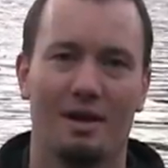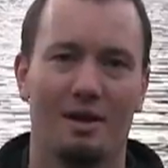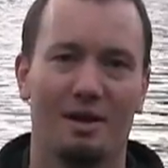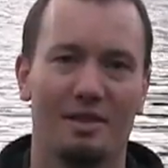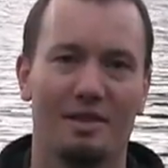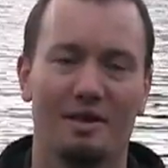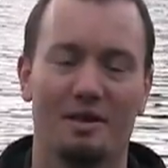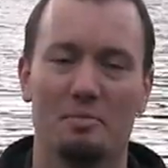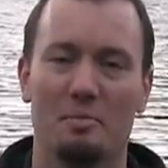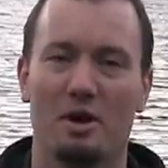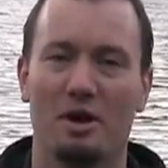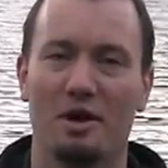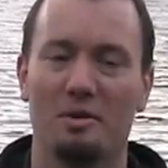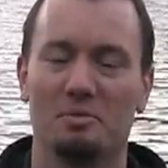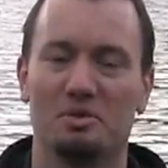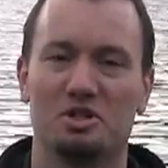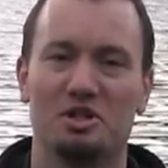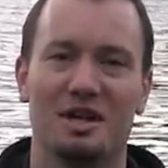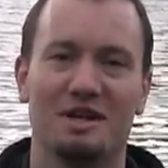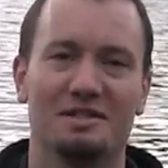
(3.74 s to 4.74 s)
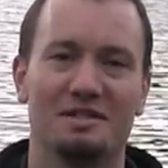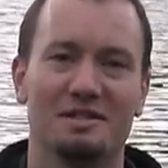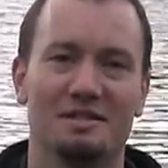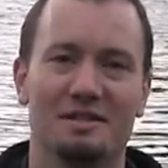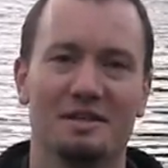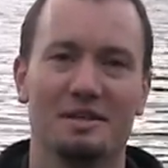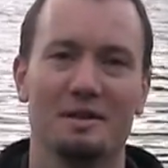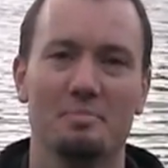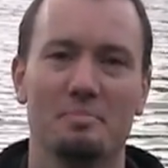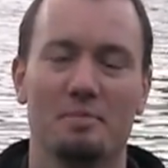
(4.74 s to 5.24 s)
Hi there, my name is
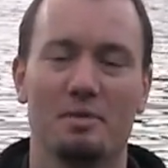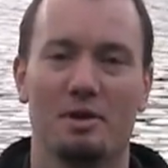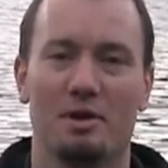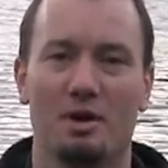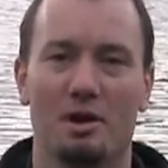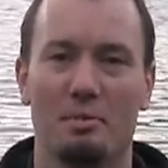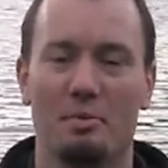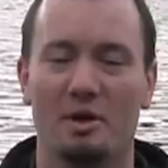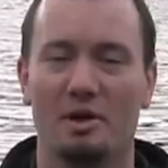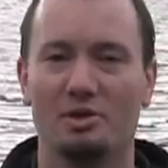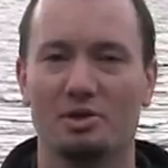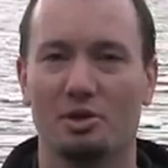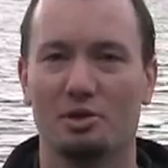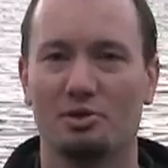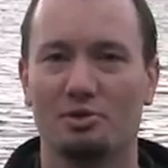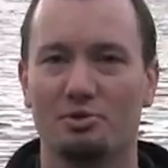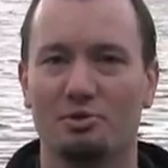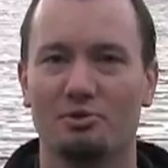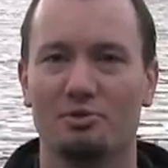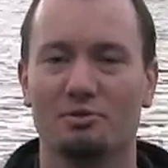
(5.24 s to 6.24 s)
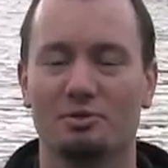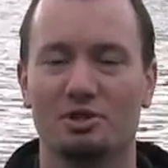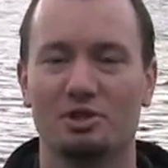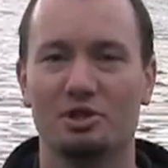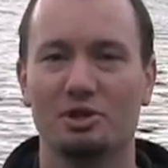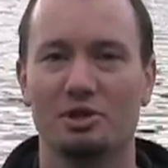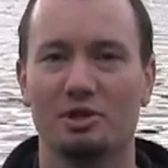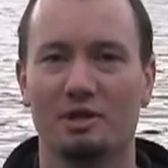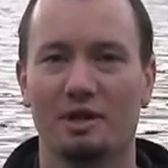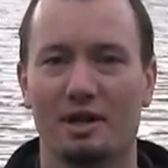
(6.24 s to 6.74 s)
Jason Thiem. I'm a doctoral
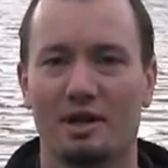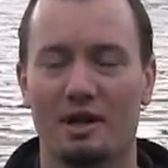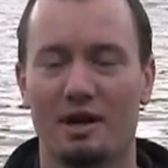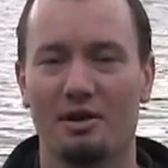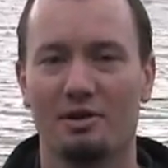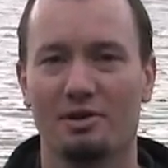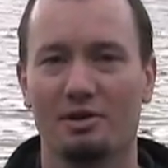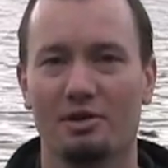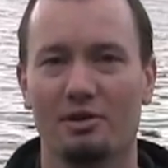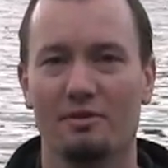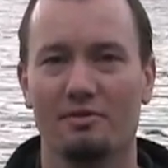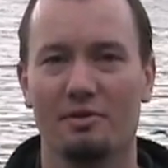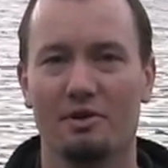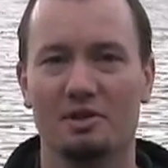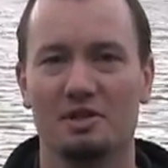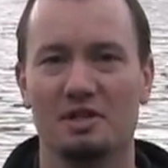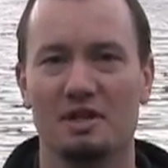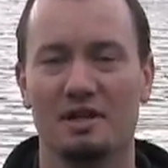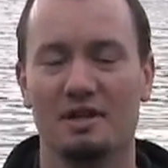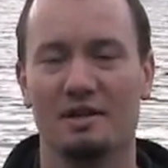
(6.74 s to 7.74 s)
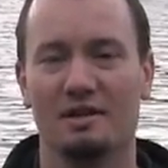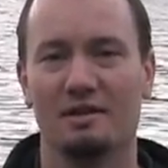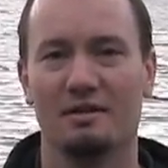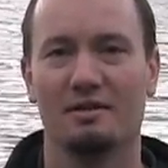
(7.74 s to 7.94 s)
student at Carleton University,